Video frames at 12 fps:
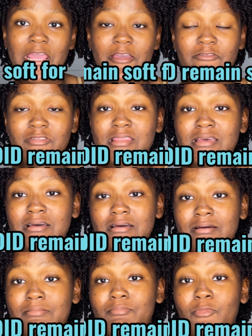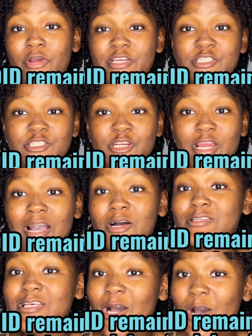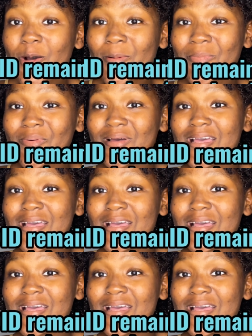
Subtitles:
if the moisture held up